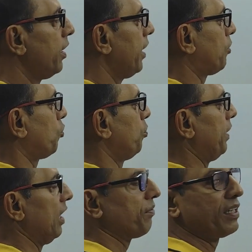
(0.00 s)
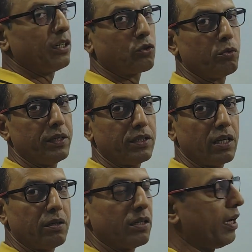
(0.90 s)
It could be 11, it could be
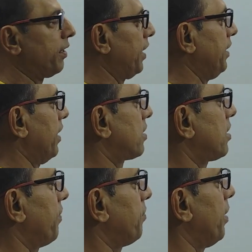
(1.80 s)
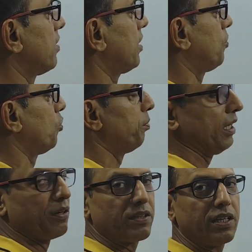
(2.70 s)
10 years 7 months, it could be
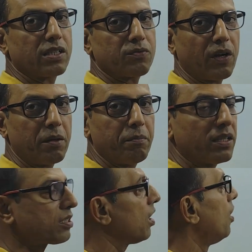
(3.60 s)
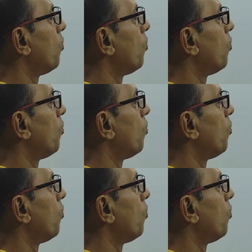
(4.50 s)
11 years 5 months.